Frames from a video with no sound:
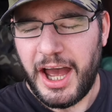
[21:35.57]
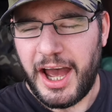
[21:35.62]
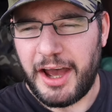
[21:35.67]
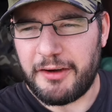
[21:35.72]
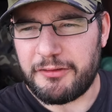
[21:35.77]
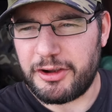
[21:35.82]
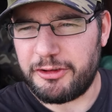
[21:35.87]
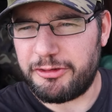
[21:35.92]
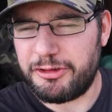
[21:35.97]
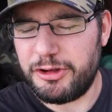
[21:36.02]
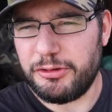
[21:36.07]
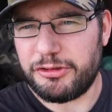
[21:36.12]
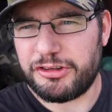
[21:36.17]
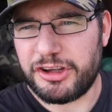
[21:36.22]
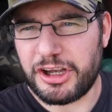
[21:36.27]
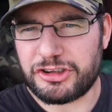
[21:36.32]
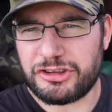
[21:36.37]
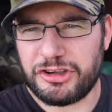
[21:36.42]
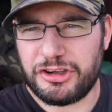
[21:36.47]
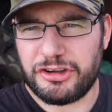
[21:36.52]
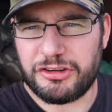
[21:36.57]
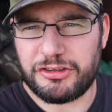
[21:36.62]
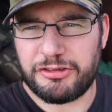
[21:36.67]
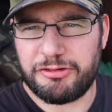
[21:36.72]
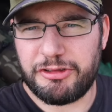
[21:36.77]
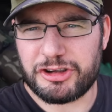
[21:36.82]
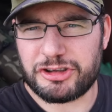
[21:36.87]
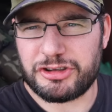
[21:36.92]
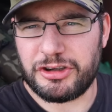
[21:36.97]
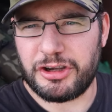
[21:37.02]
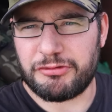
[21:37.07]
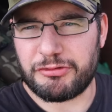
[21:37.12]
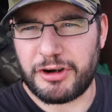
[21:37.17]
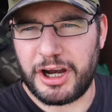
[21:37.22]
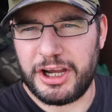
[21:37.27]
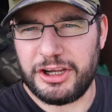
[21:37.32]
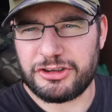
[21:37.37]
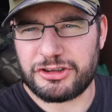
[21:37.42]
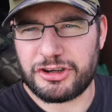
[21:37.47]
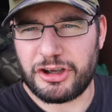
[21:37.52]
having a few sessions fishing at
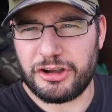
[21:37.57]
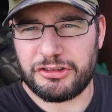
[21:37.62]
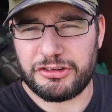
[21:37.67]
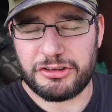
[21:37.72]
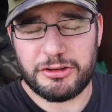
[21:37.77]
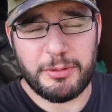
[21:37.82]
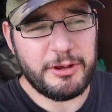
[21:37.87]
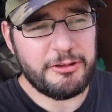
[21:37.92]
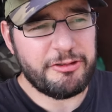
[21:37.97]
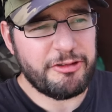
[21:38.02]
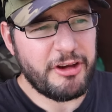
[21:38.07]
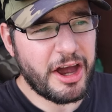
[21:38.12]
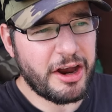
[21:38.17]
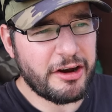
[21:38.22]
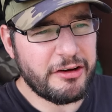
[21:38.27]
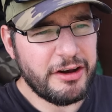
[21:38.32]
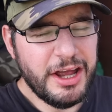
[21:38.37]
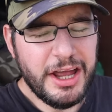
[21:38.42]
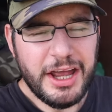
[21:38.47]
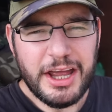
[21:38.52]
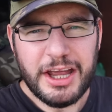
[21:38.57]
range because to be fair